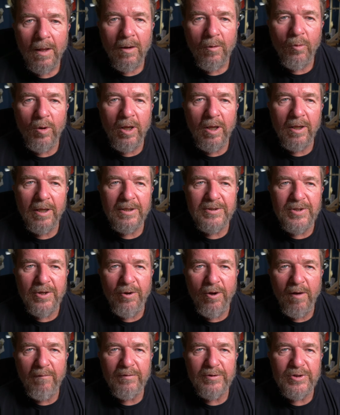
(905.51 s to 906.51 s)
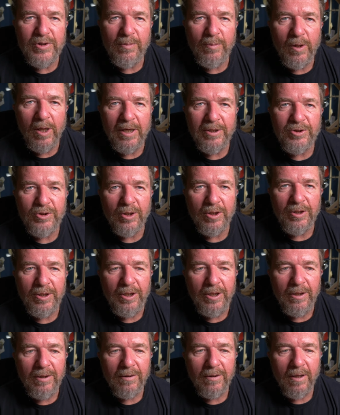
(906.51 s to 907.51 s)
Well, as an office supply
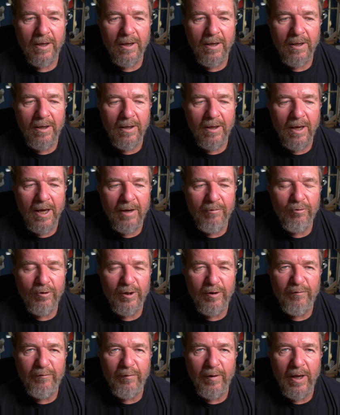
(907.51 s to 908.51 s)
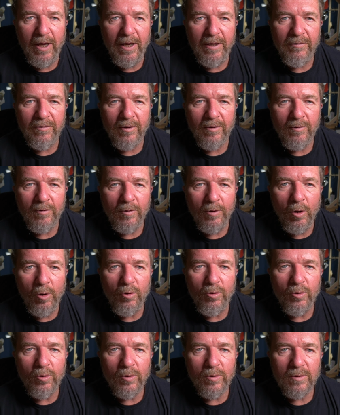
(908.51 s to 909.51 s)
junkie, I really find a
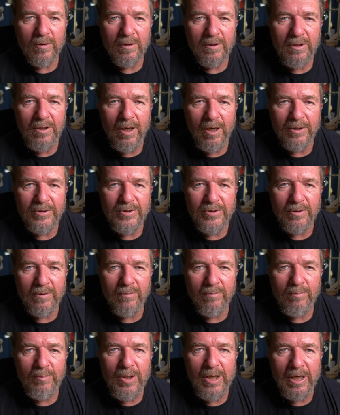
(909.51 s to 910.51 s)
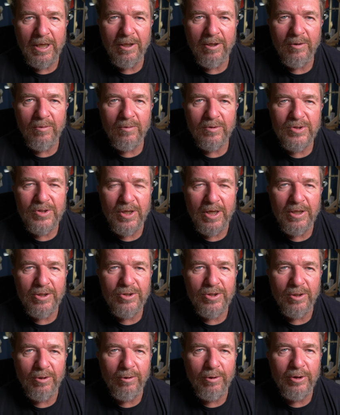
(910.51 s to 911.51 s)
local custom pen and
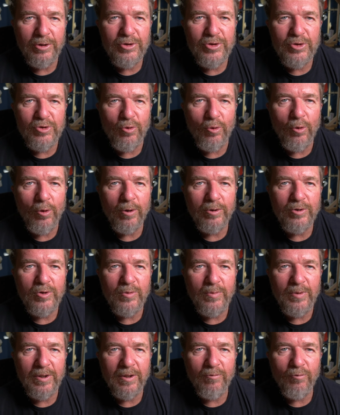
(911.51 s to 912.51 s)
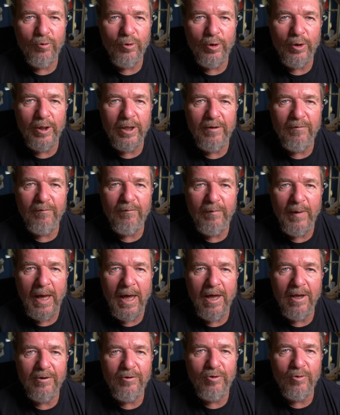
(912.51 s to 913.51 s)
stationery store to be a really
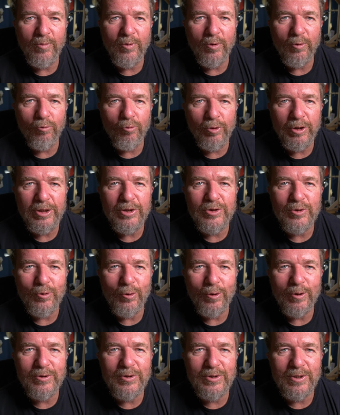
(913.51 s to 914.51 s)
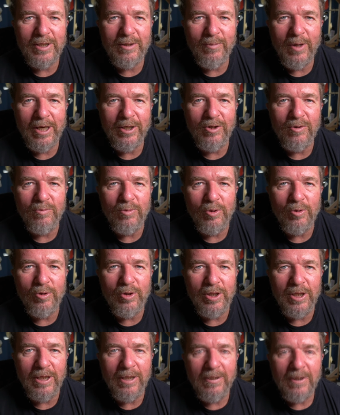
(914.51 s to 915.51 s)
valuable resource in my
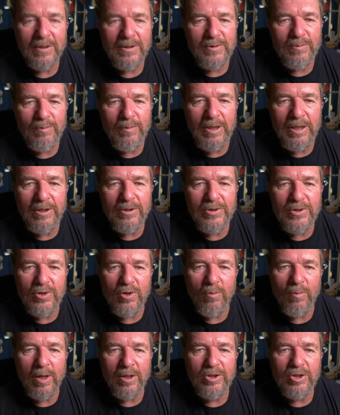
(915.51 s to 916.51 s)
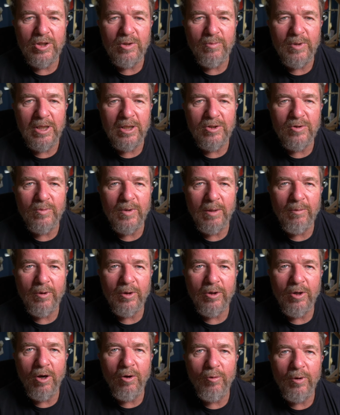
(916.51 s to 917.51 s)
community. It means so much to me to be able
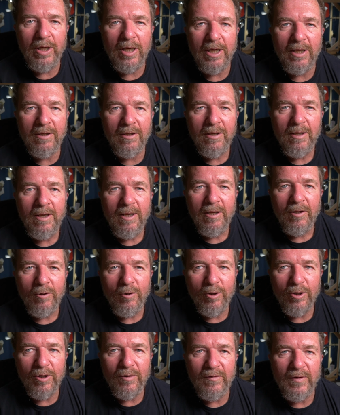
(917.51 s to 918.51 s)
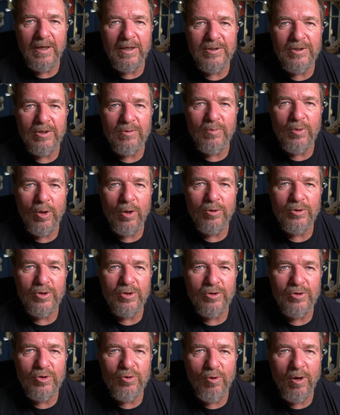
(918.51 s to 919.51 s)
to go in, look at things in
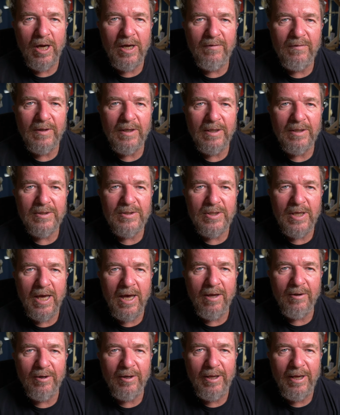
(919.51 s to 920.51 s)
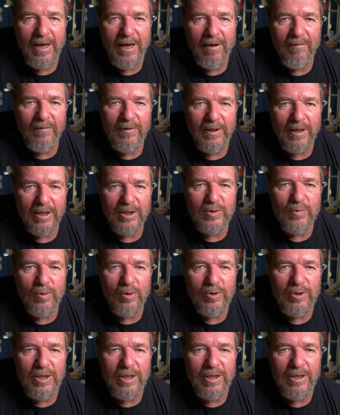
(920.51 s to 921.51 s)
person, try things out, and have the
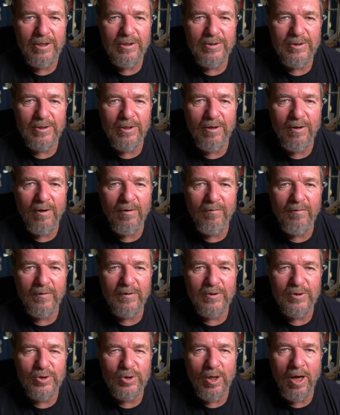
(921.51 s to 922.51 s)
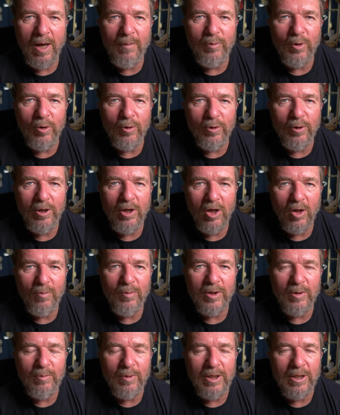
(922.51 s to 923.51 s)
expertise of the shop owner
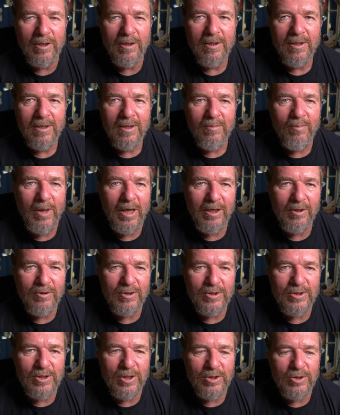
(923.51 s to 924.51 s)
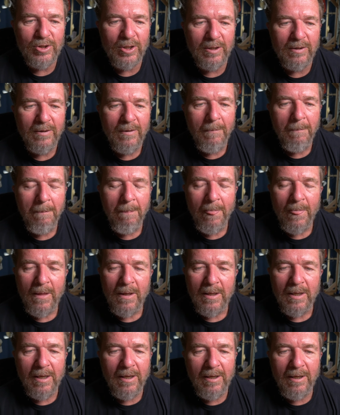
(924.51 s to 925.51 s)
helping me make a decision
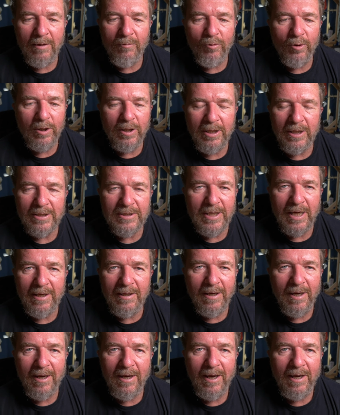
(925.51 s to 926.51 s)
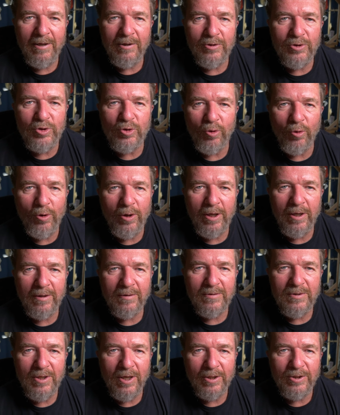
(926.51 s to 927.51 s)
it really is. I, I enjoy
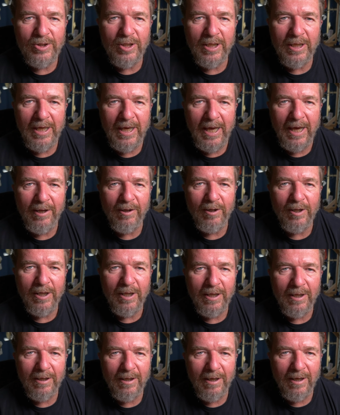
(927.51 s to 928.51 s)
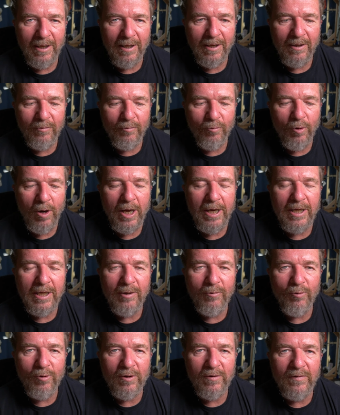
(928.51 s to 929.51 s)
touching, handling, and
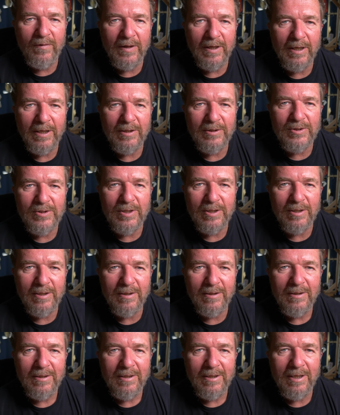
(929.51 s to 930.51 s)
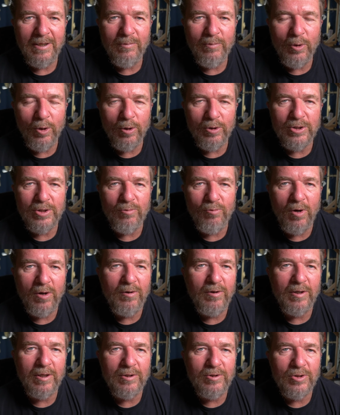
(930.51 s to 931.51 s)
writing with things uh, in person
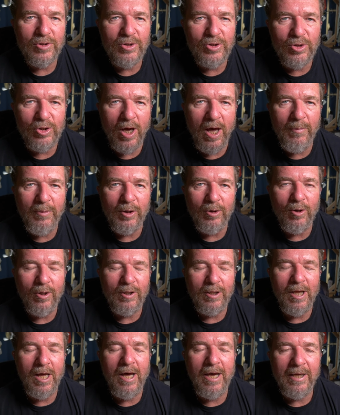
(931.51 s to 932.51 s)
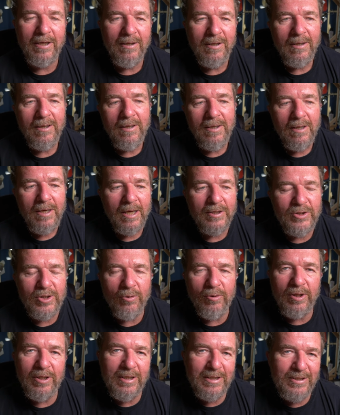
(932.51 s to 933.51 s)
rather than just shopping online. And
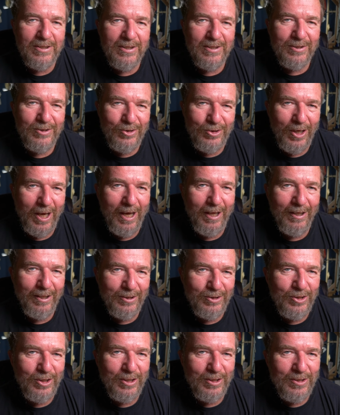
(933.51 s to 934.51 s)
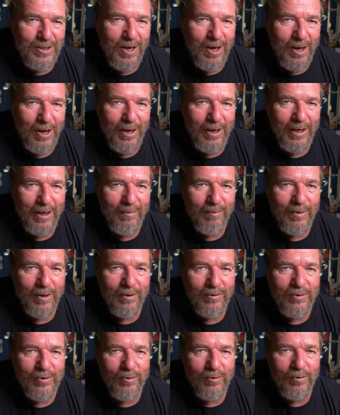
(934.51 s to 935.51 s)
so, in this challenging time
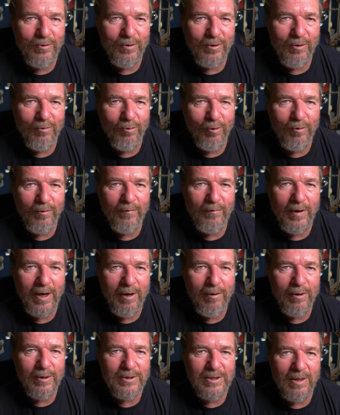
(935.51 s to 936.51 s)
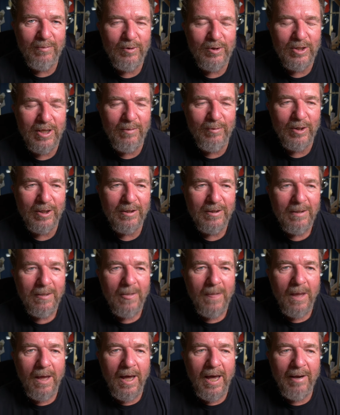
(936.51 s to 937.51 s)
uh, during the coronavirus epidemic,
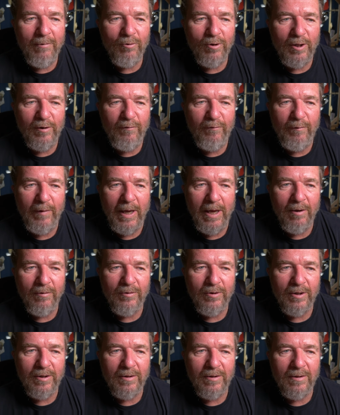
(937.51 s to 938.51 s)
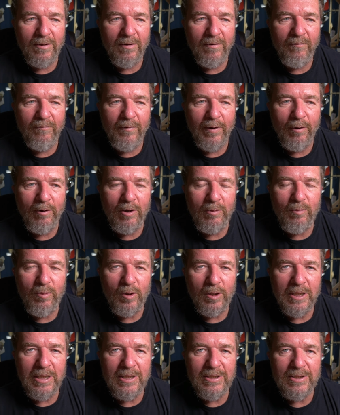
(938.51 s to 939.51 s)
I really found it very
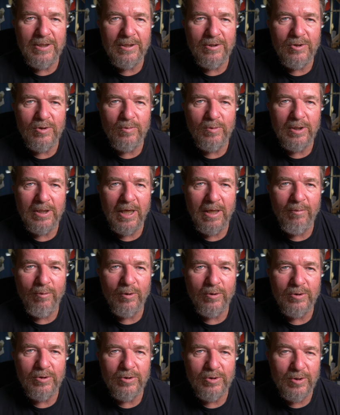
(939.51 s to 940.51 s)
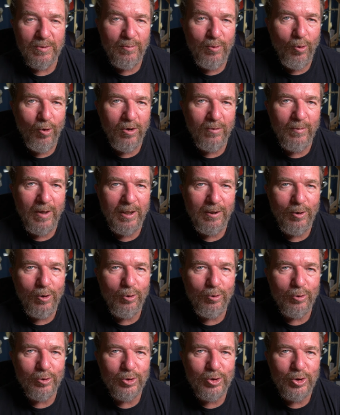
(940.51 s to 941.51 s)
pleasing to be able to support my
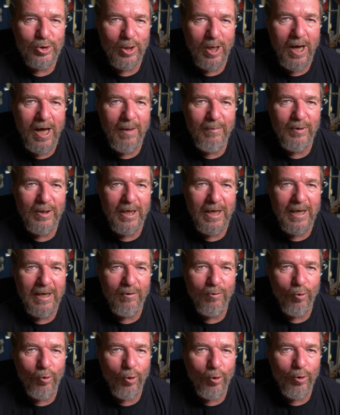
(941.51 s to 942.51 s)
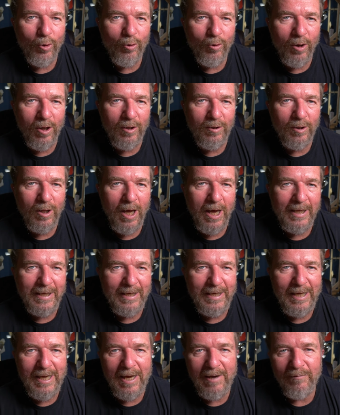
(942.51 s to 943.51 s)
local shop and order online
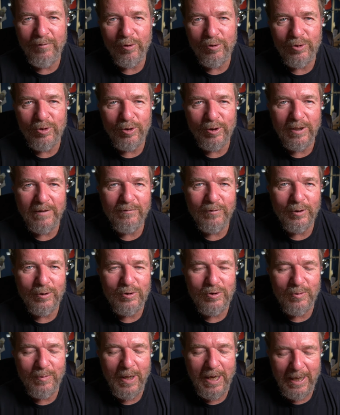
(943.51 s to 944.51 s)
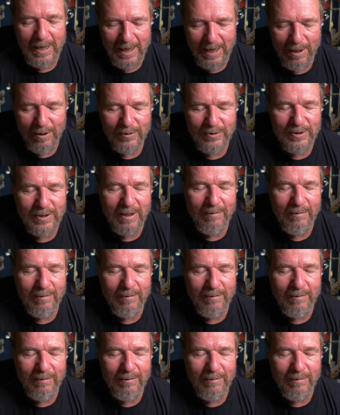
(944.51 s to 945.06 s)
and have her deliver it to my house.